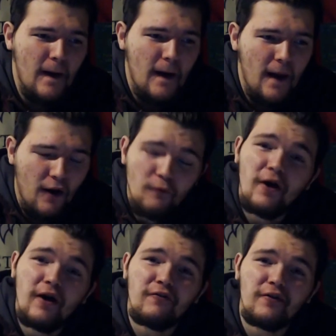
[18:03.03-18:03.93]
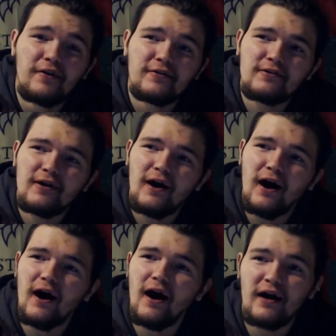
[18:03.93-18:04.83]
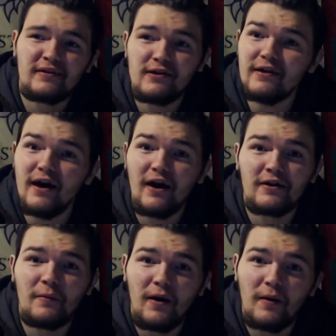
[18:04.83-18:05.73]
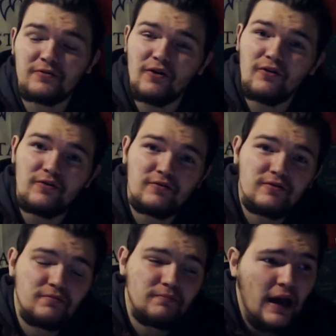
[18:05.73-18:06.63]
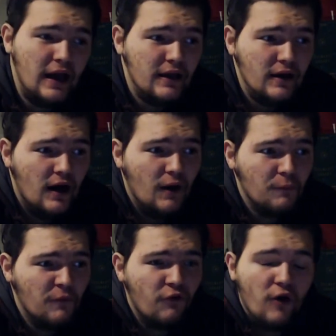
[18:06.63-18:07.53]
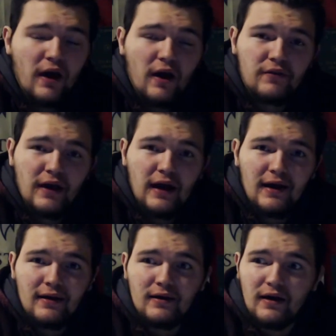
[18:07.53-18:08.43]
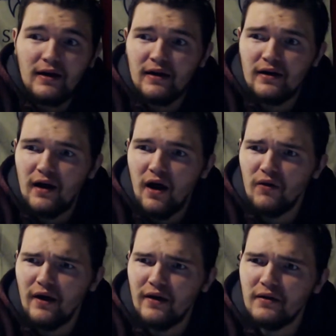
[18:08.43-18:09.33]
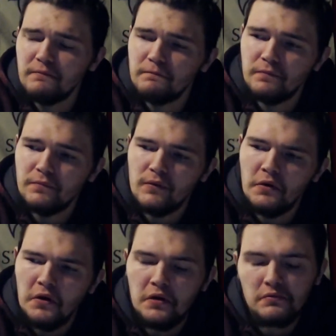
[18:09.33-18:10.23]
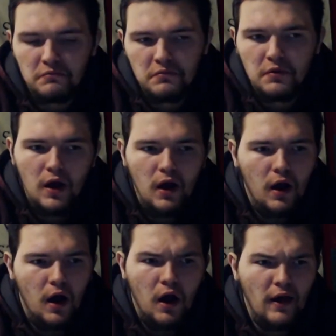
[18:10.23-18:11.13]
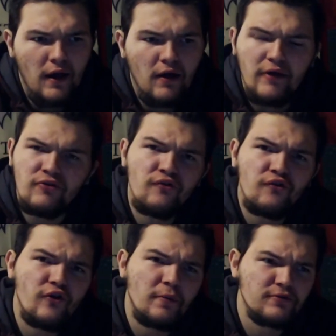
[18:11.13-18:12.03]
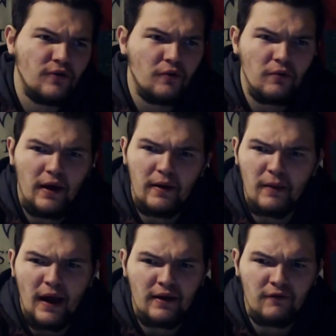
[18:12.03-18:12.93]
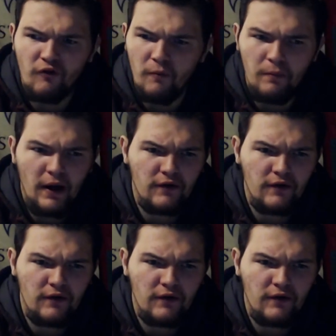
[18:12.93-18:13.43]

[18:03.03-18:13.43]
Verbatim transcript: I'm ready for this. I said that a couple episodes back, before Elle died, and I was like, like 2-3 episodes, like back and forth, like